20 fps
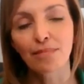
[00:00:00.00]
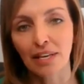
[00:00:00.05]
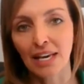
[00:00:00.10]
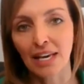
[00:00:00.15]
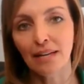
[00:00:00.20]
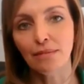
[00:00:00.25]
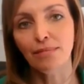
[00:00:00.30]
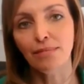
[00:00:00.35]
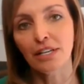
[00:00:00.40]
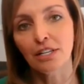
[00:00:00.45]

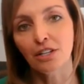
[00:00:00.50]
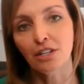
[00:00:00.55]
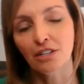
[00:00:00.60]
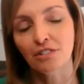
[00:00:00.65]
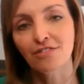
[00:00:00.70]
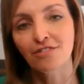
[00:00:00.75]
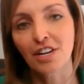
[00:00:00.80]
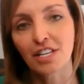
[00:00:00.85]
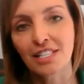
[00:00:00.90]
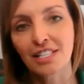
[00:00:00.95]
can be a
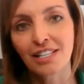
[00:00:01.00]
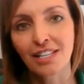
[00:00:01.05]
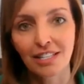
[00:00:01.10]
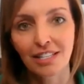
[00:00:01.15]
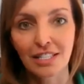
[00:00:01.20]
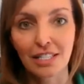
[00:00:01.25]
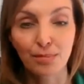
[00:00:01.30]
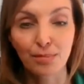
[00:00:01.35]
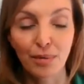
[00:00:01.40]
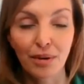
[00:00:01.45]
confronting
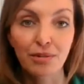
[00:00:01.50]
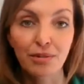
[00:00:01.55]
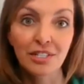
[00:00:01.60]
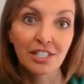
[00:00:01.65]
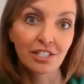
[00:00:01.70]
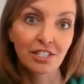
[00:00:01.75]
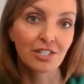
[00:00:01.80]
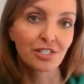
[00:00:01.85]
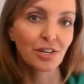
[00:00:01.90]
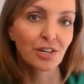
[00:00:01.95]

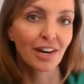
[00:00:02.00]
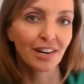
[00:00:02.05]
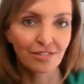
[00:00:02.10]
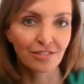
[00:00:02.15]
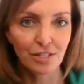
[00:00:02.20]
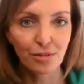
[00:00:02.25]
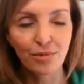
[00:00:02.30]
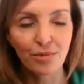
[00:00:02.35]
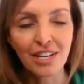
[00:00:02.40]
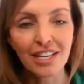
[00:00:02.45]
experience, because you have
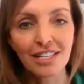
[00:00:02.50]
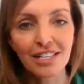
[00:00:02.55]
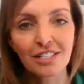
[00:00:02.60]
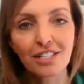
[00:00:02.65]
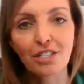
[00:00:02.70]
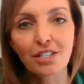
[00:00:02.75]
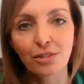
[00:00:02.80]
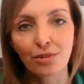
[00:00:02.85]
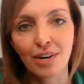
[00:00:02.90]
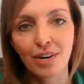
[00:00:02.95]
to
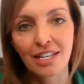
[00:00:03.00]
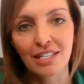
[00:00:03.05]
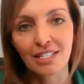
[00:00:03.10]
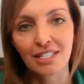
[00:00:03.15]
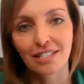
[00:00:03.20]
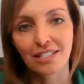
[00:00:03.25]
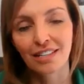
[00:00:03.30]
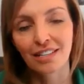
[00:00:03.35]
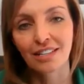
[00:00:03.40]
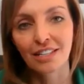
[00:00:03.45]

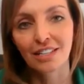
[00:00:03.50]
reintegrate